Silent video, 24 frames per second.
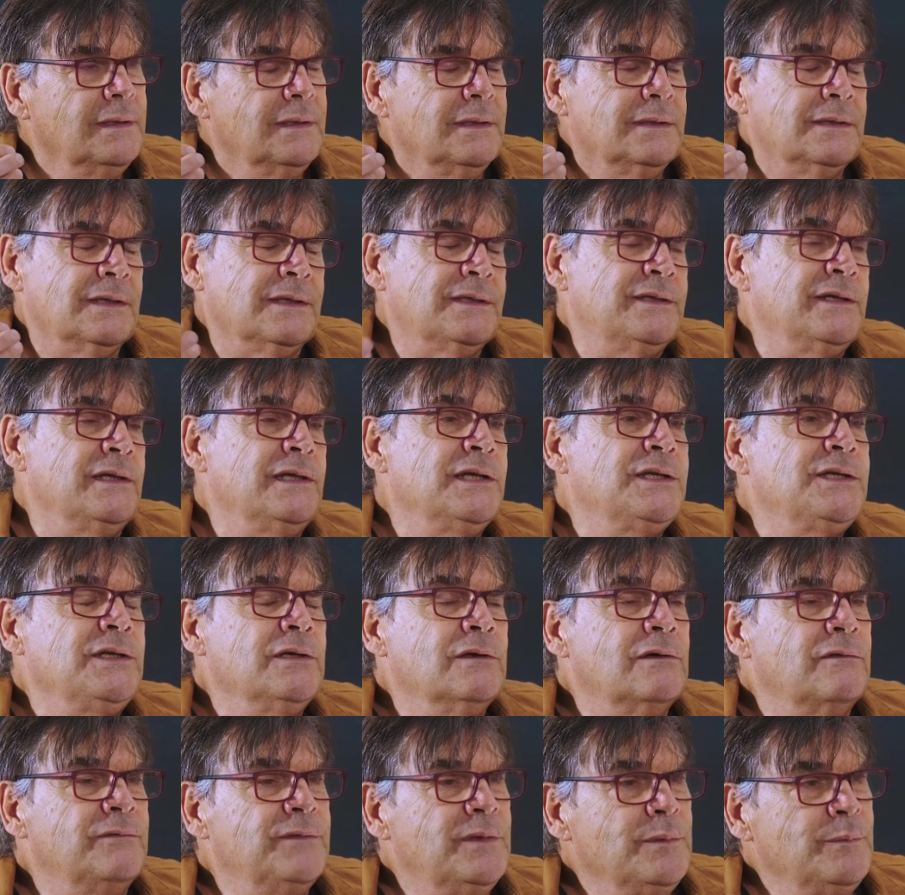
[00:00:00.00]
ductility
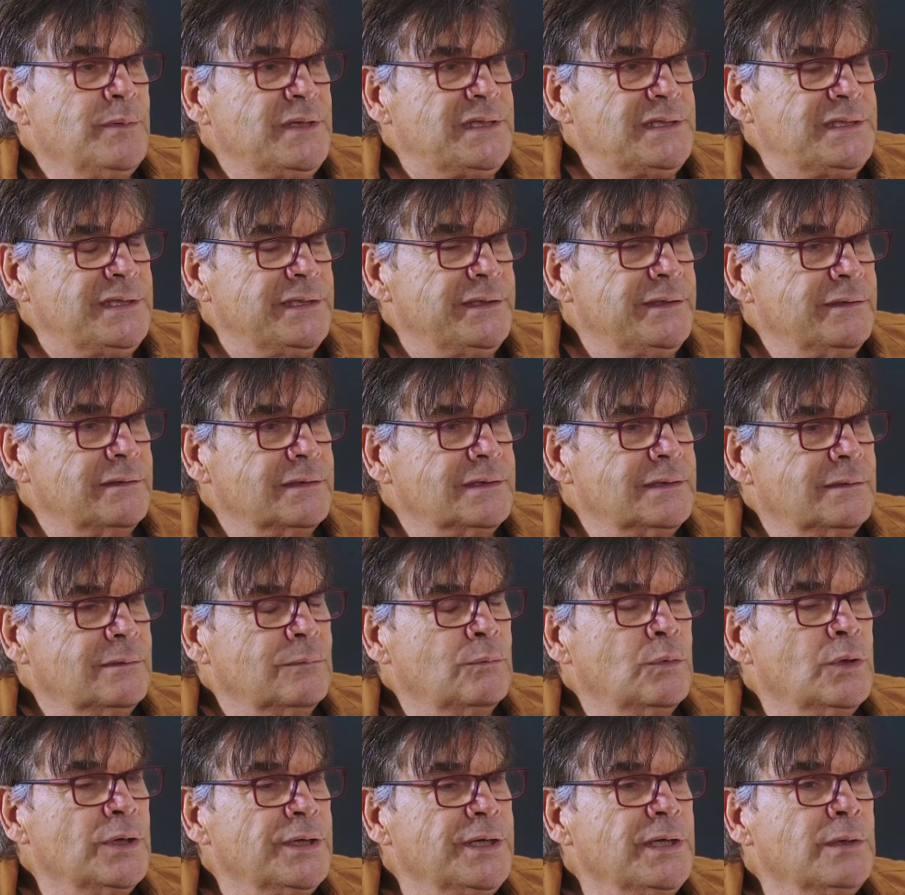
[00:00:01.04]
of the materials,
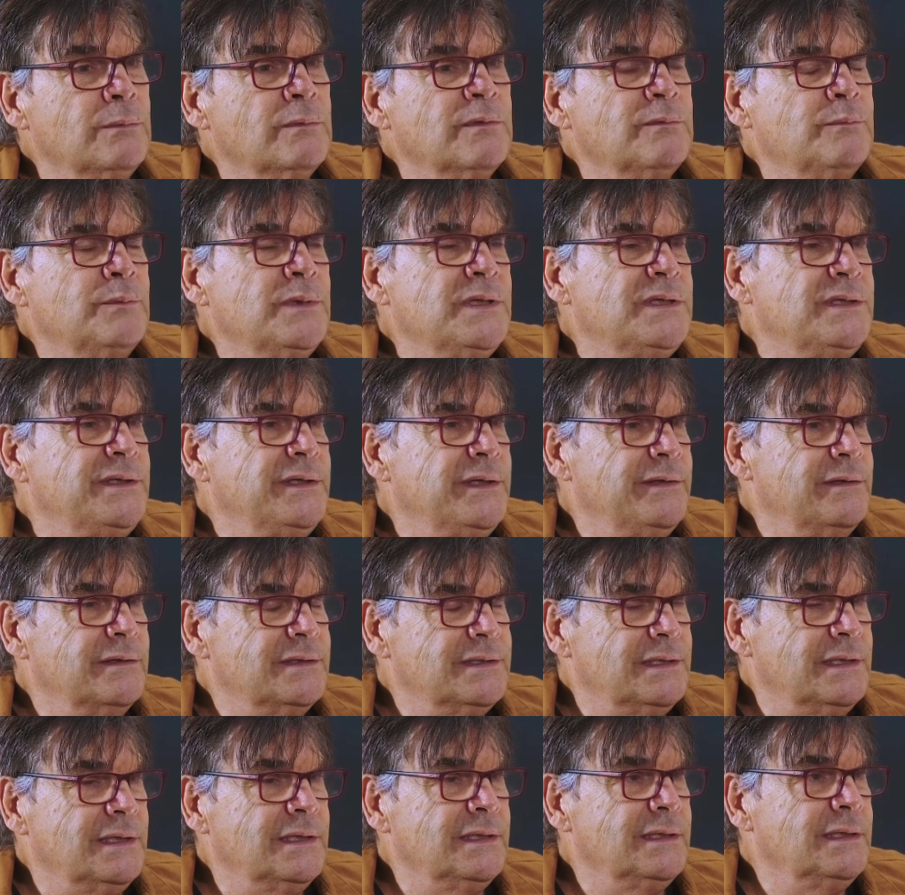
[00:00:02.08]
working with
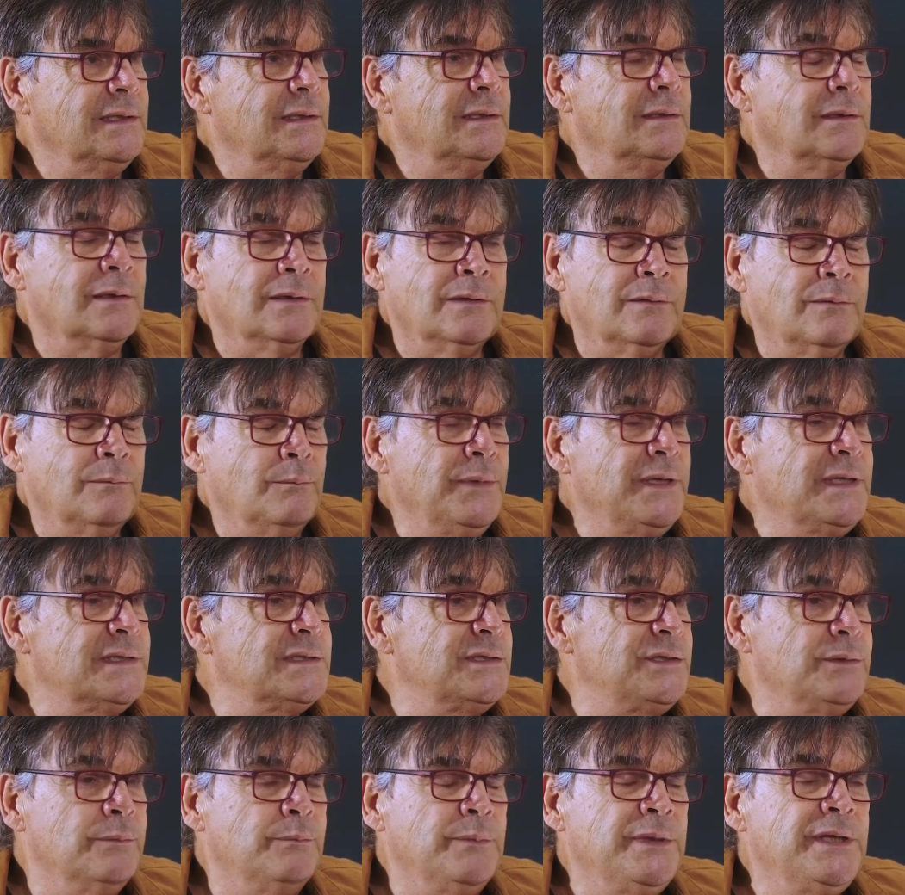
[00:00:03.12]
materials and
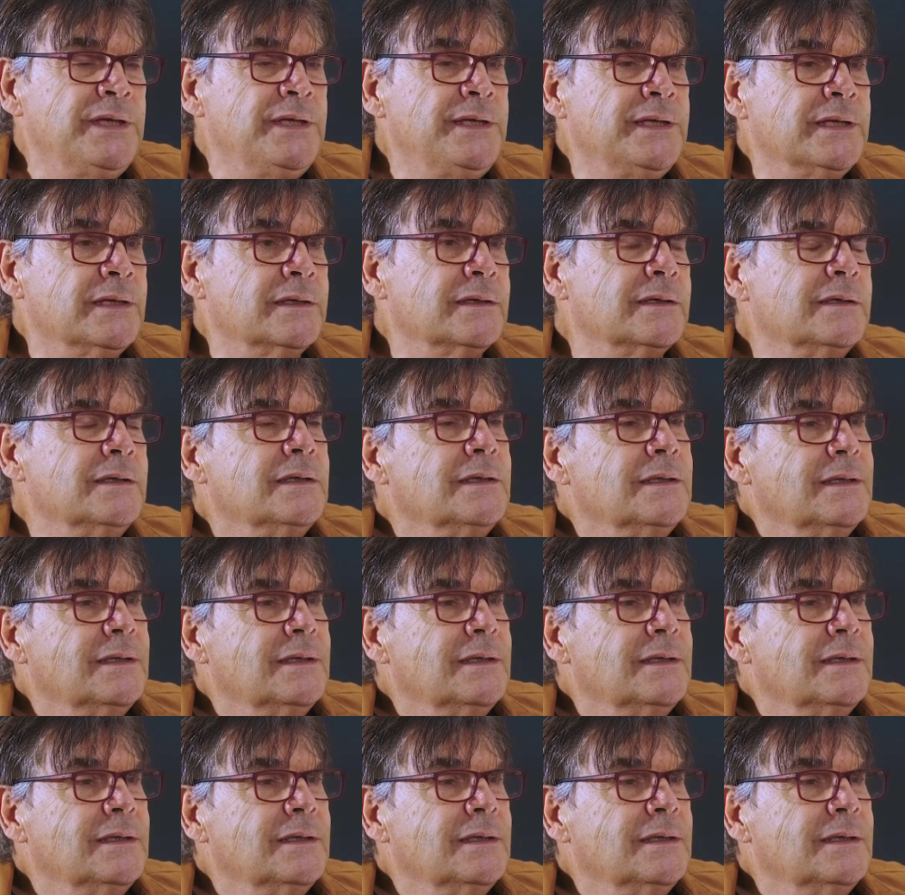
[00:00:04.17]
mixed media